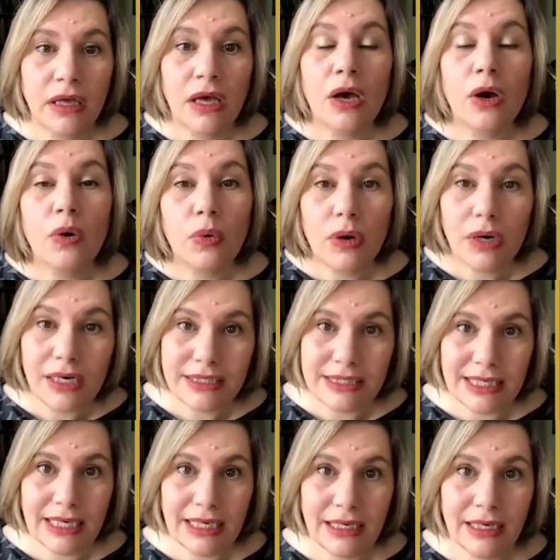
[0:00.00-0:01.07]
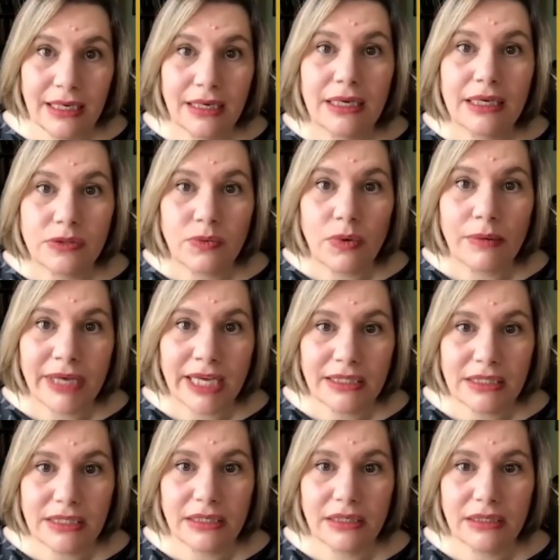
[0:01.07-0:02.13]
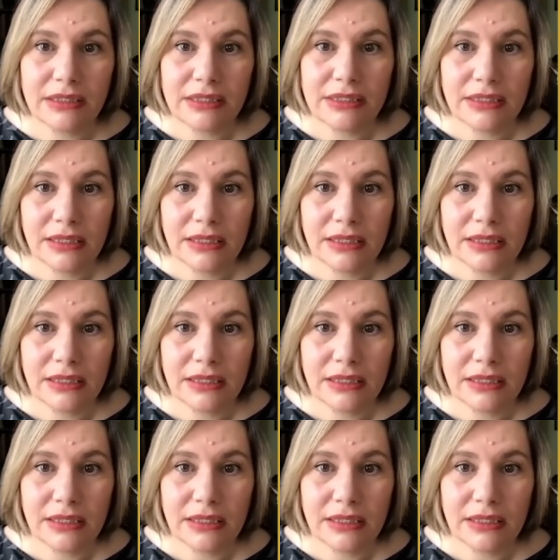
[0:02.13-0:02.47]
Quality is what matters.